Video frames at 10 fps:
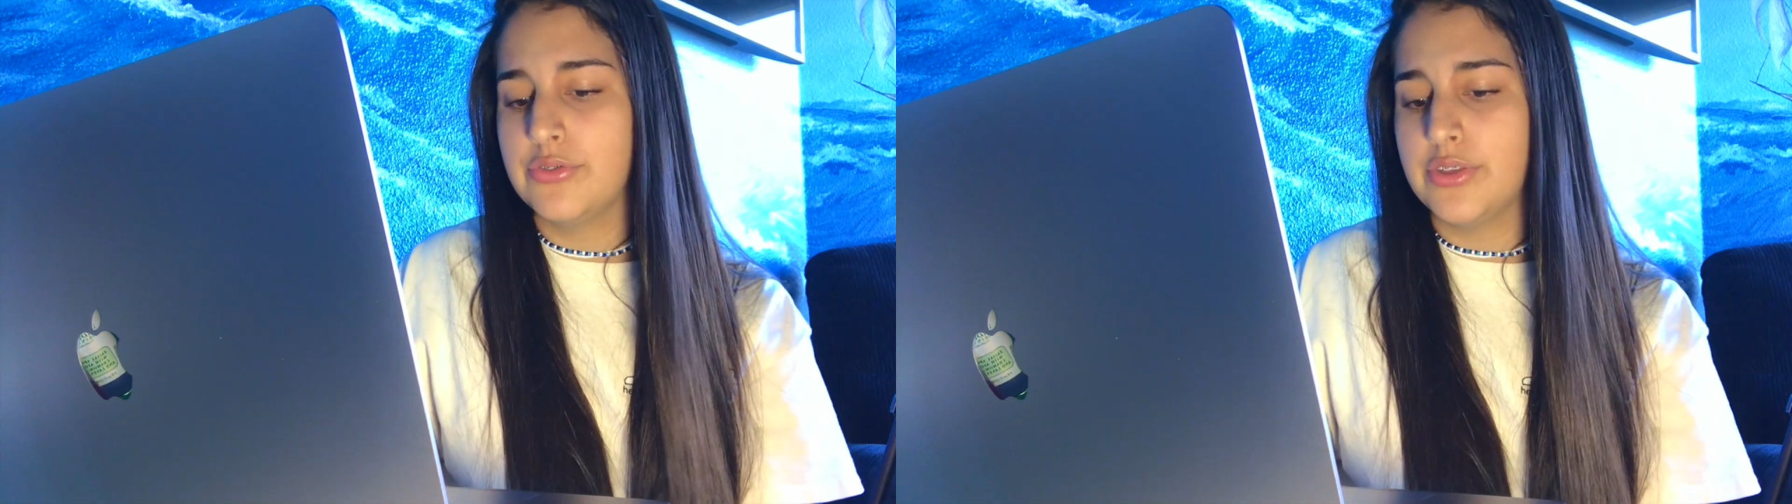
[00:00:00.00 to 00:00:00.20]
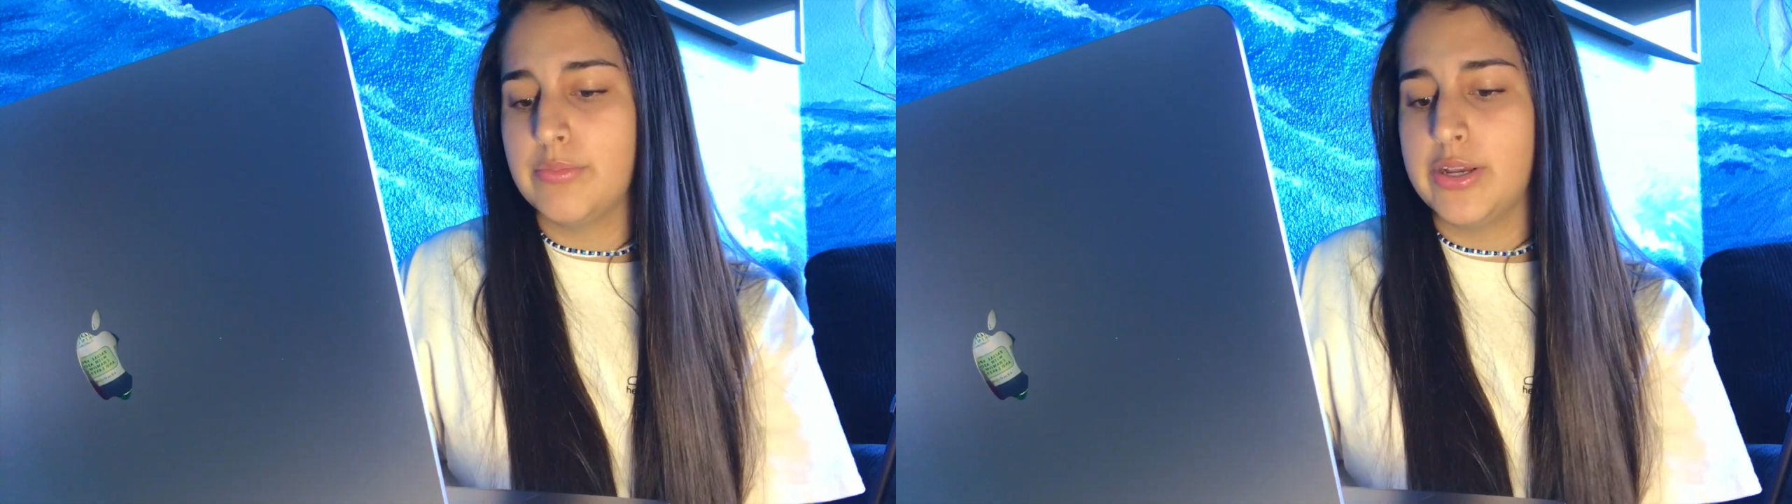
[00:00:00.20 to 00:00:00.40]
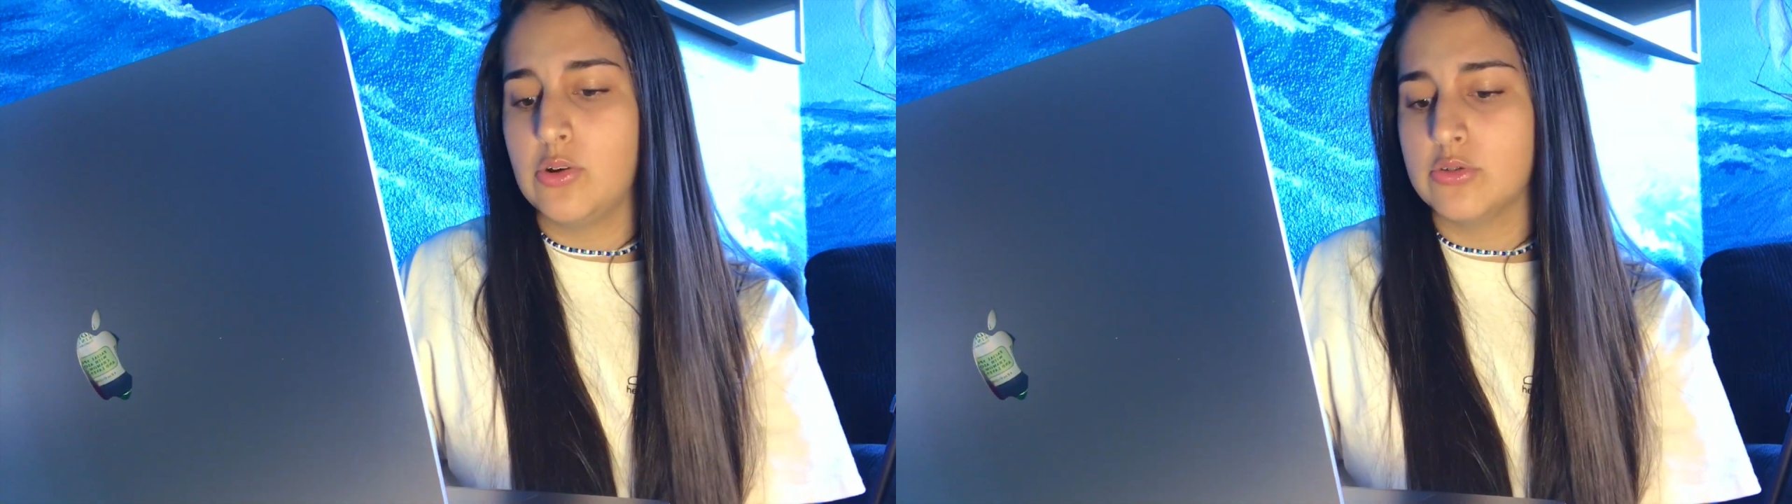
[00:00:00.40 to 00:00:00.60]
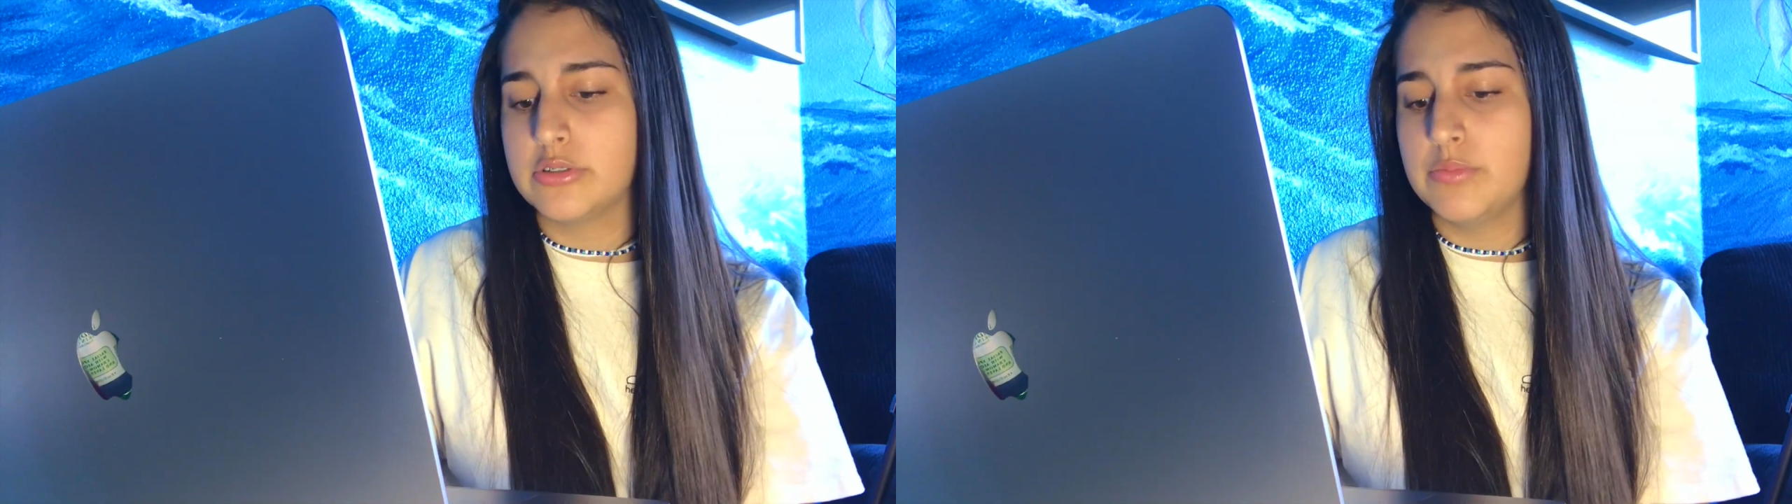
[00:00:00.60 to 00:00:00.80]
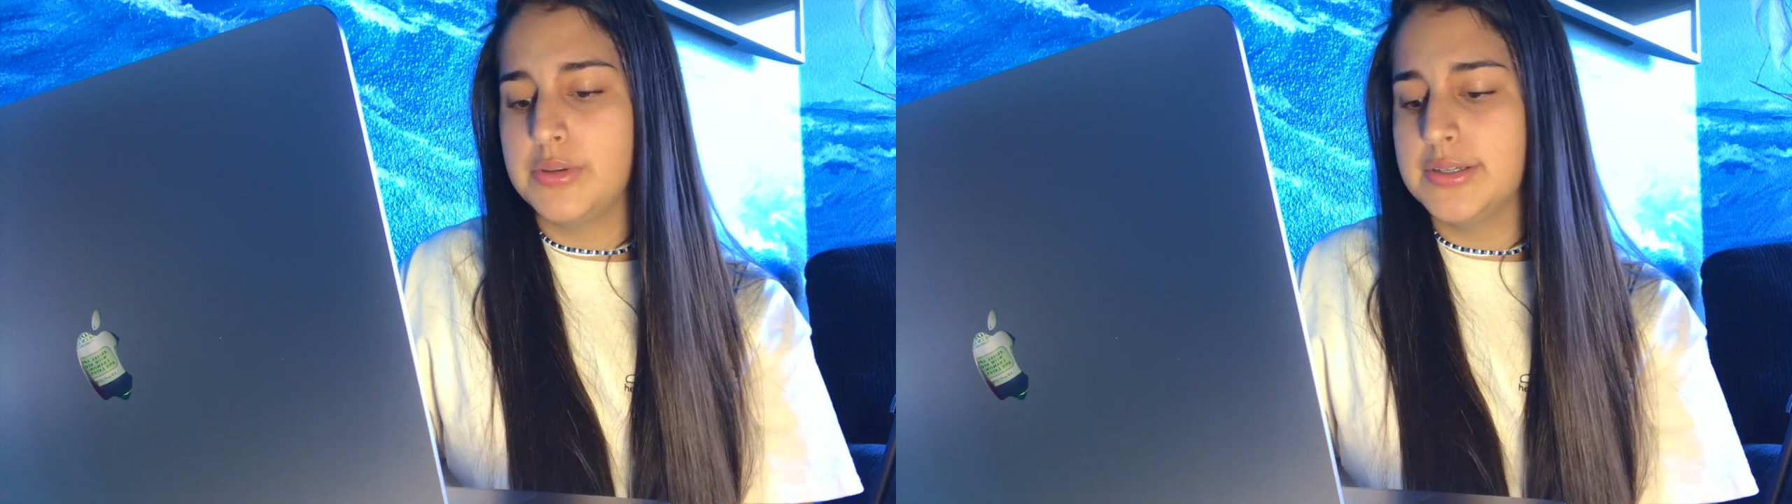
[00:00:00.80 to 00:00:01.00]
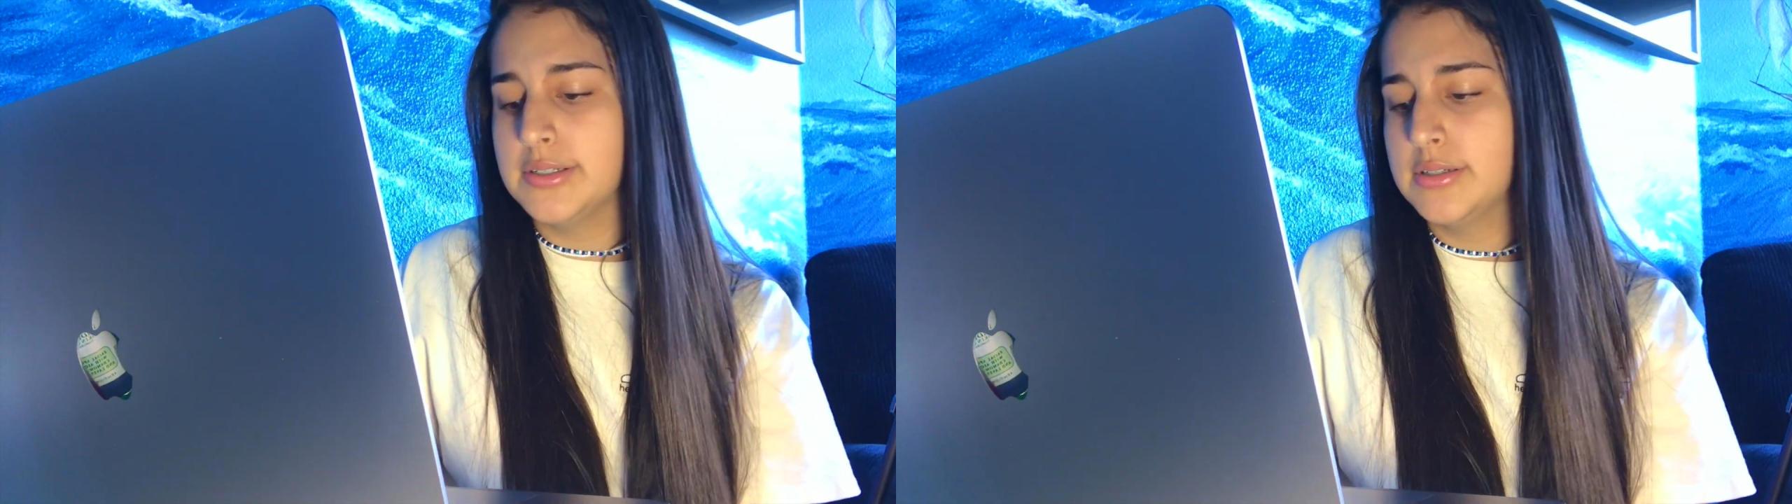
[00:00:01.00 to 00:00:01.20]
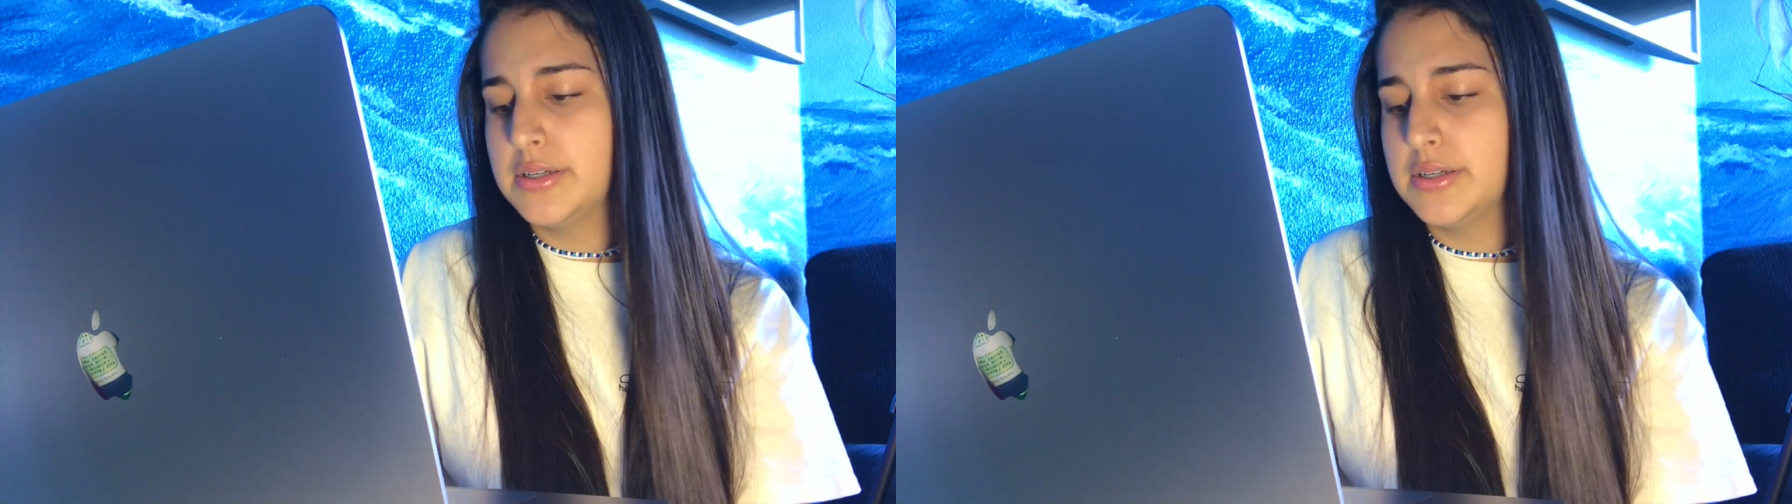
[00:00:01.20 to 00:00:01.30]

than my old computer.